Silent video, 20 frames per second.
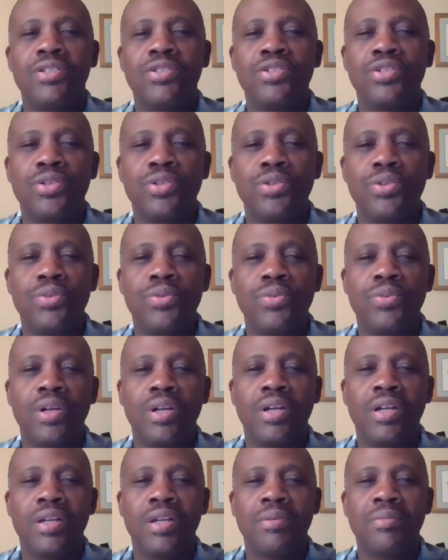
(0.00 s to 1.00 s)

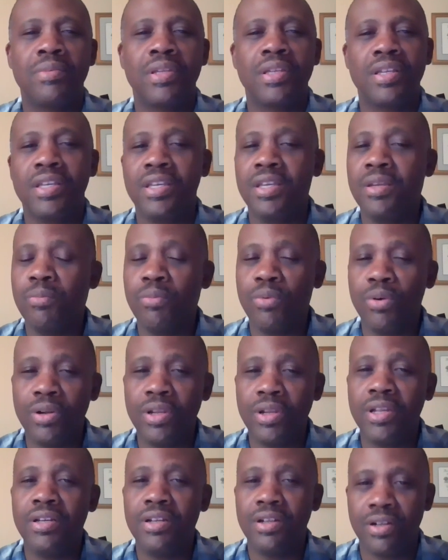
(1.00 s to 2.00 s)
to keep
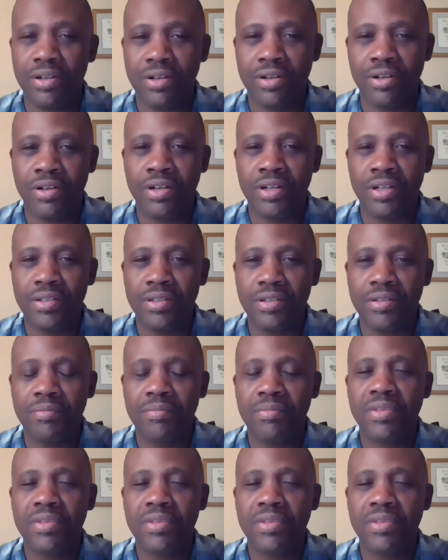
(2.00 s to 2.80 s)
working hard,